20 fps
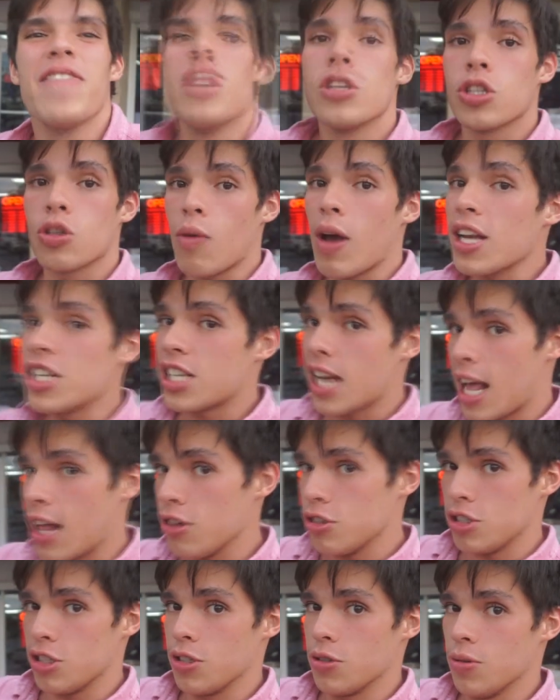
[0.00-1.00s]
So I
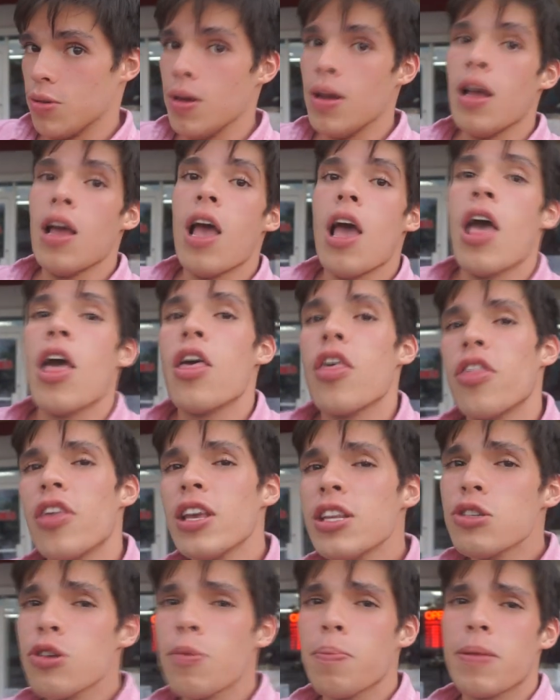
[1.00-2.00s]
challenge you
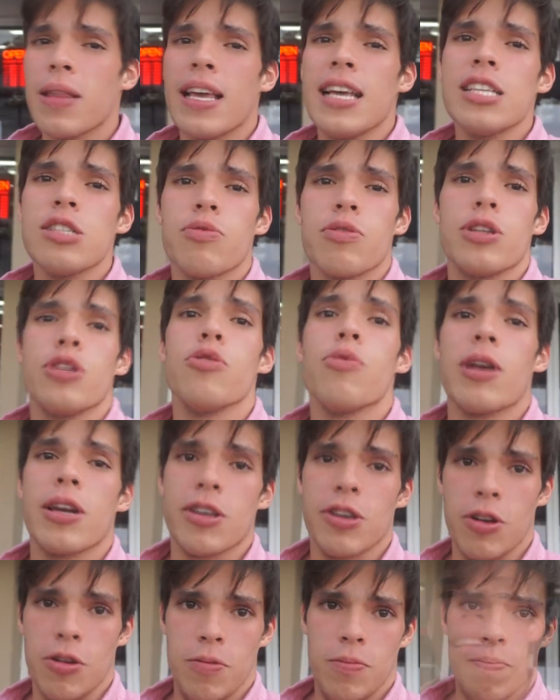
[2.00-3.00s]
think to a place where you want
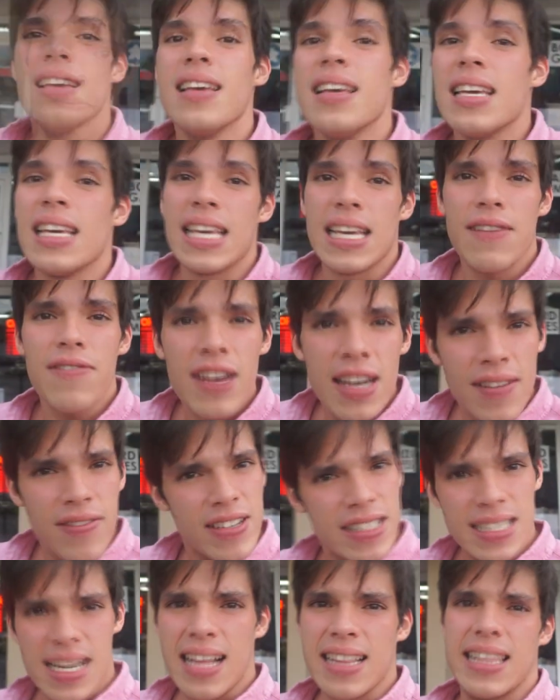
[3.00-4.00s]
to go, even if
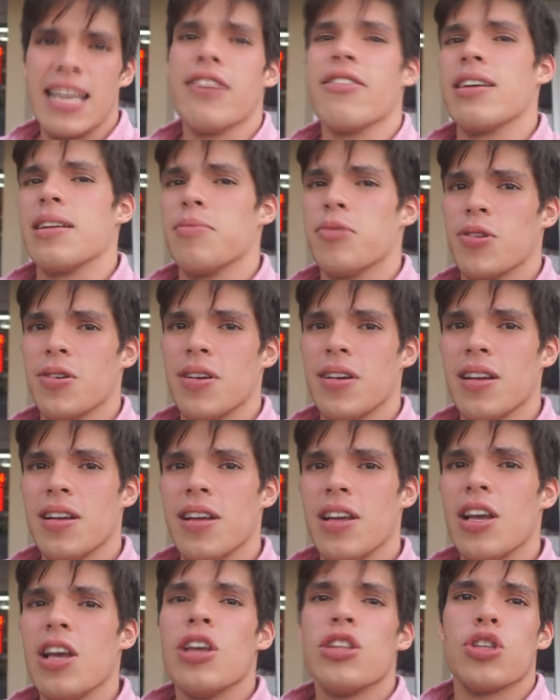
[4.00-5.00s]
it's not there anymore.
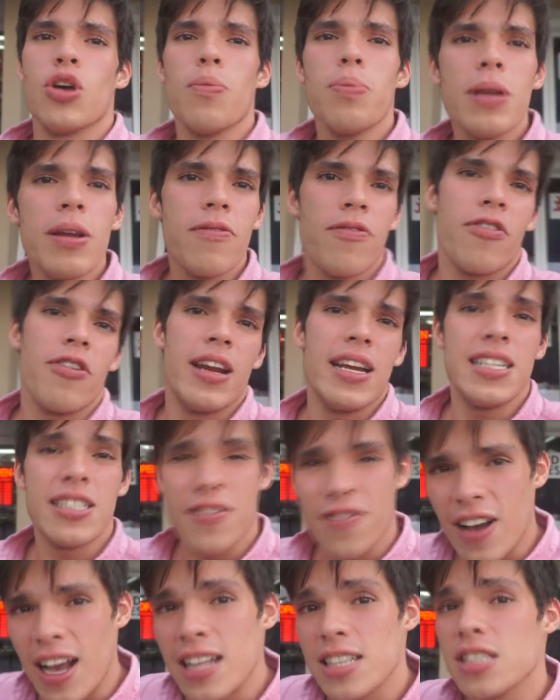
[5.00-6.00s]
Don't be afraid to
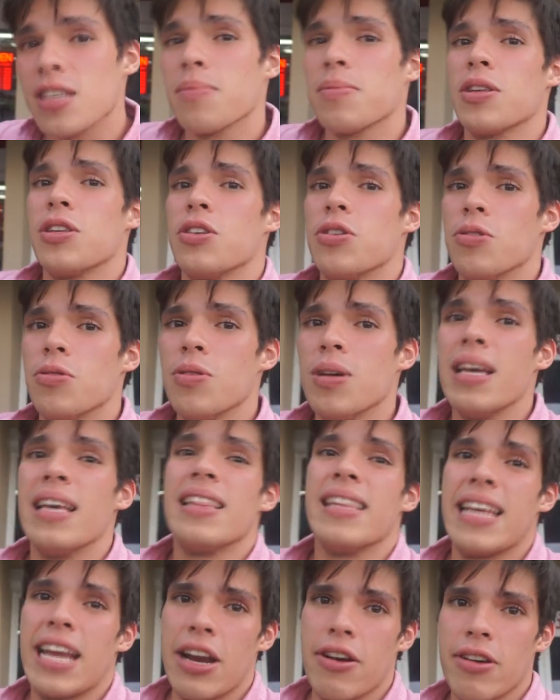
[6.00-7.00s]
find something new
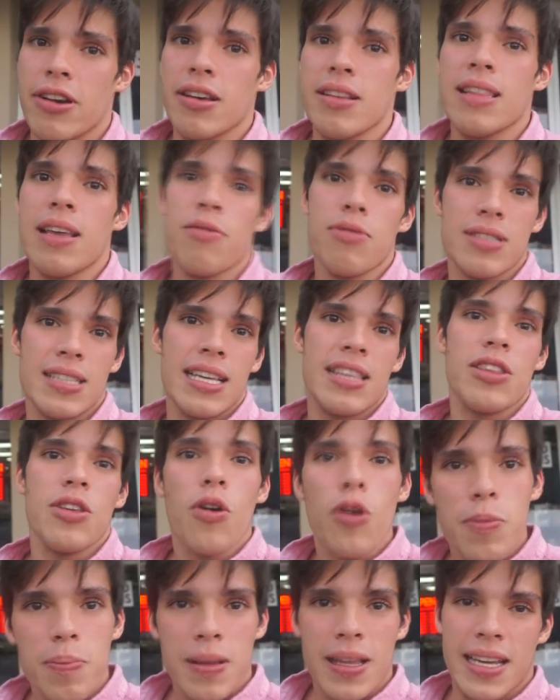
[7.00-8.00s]
in the area that was like the
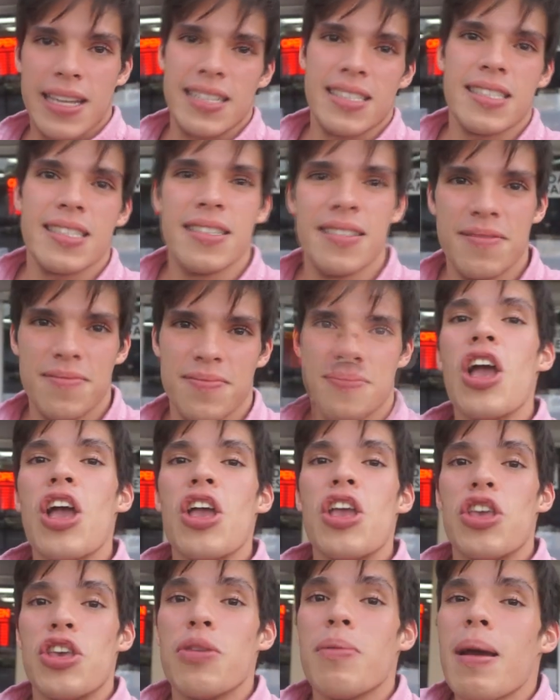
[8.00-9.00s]
old place.
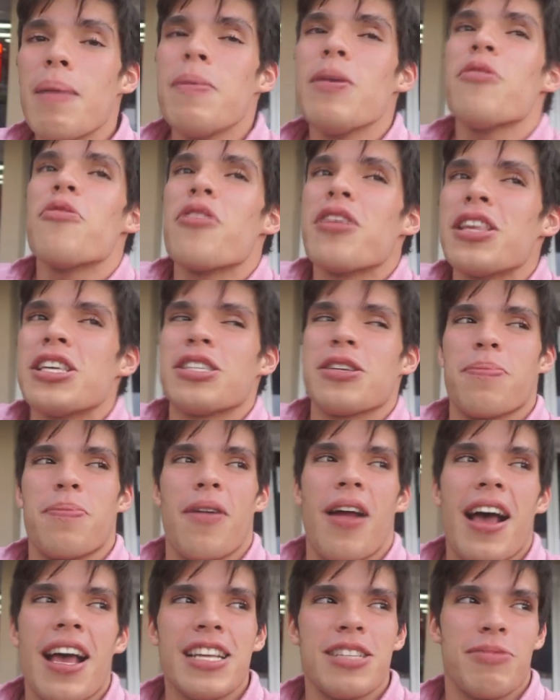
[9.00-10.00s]
You might be really
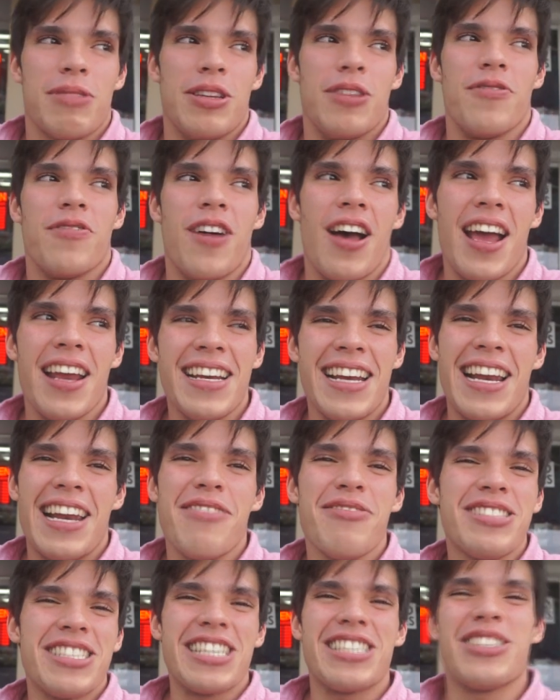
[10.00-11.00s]
surprised what you find, and
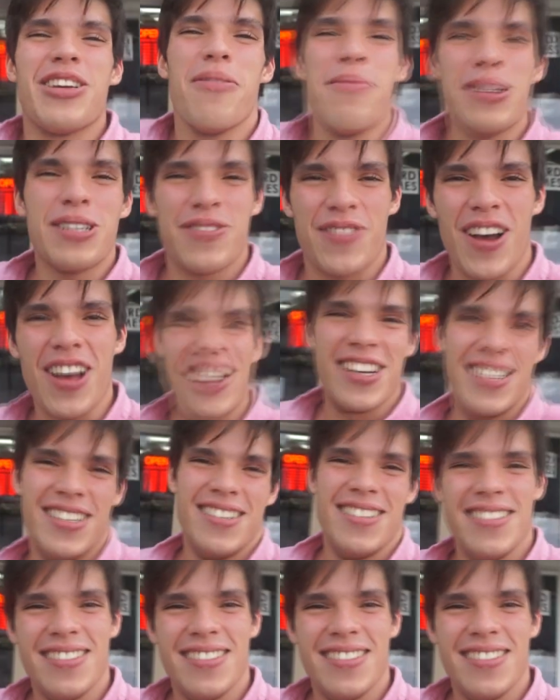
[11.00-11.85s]
it was just so much fun.